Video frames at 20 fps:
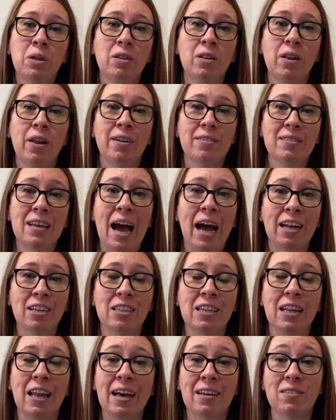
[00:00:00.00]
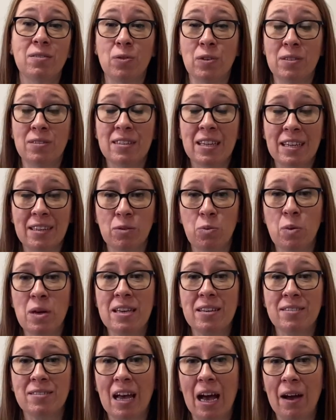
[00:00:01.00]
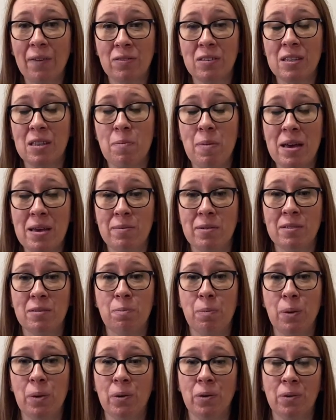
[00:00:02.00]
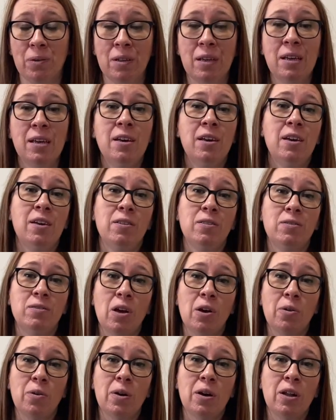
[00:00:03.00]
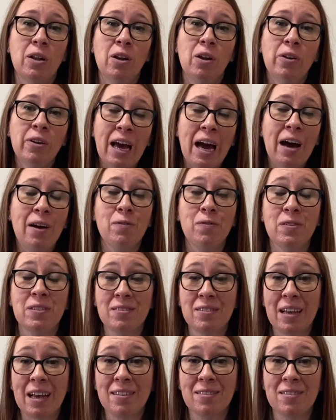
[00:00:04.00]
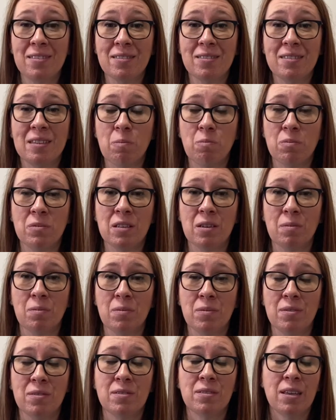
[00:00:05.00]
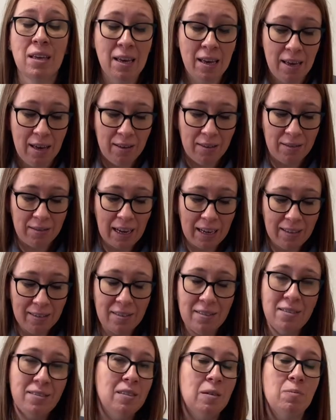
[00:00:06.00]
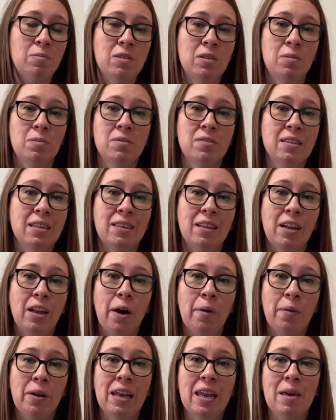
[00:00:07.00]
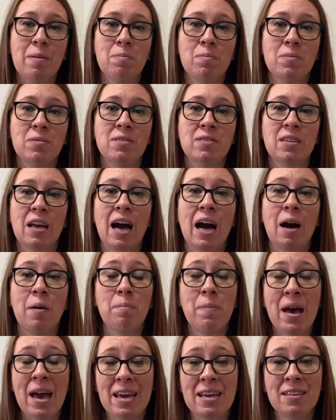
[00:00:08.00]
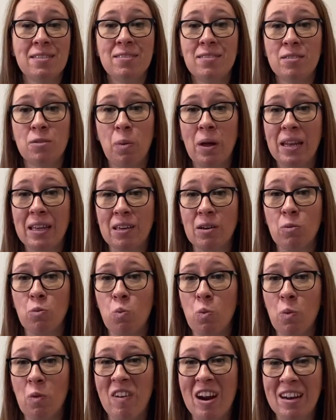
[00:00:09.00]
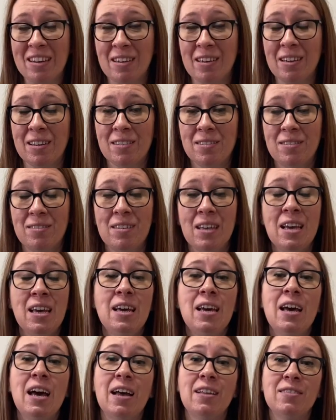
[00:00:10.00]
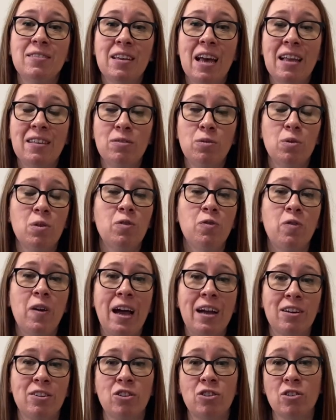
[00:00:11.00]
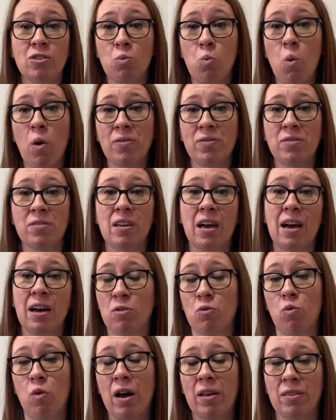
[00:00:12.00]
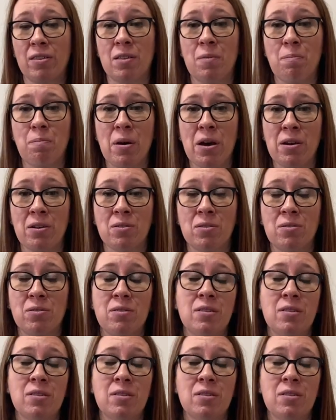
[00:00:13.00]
clot actually lasts for 6 weeks after the baby's born, so look out for signs and symptoms. Signs and symptoms in the lower limbs are pain, swelling and redness, and tend to affect just one side rather than both.